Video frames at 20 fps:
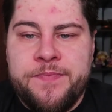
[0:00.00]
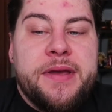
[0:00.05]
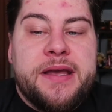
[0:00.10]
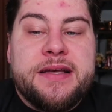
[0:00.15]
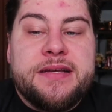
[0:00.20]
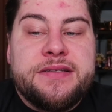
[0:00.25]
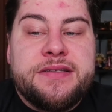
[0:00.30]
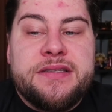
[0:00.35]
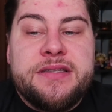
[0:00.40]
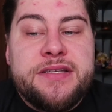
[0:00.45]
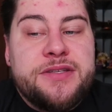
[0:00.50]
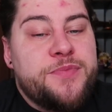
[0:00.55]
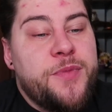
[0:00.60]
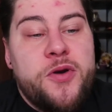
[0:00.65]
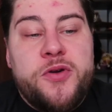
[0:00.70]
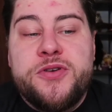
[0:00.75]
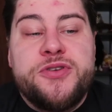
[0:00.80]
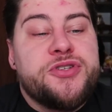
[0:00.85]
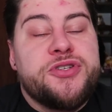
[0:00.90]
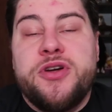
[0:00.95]
because these
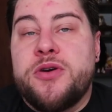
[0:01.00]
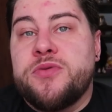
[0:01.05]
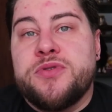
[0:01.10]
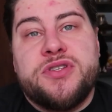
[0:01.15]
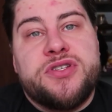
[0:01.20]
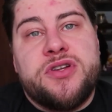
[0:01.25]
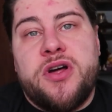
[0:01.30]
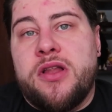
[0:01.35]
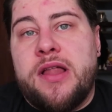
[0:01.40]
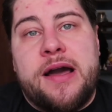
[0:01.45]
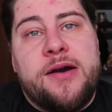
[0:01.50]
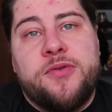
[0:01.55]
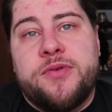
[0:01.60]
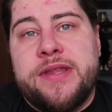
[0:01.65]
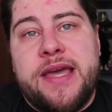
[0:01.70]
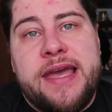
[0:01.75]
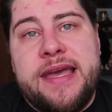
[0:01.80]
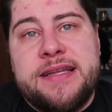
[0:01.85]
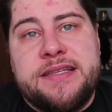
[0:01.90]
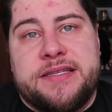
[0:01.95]
motors don't stall out when
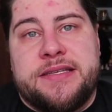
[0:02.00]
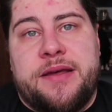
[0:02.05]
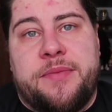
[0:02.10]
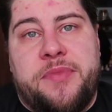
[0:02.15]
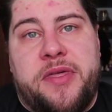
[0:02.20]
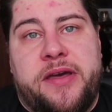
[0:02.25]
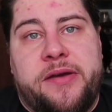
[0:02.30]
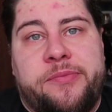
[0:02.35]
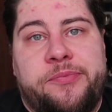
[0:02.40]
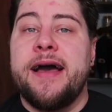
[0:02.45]
they hit something.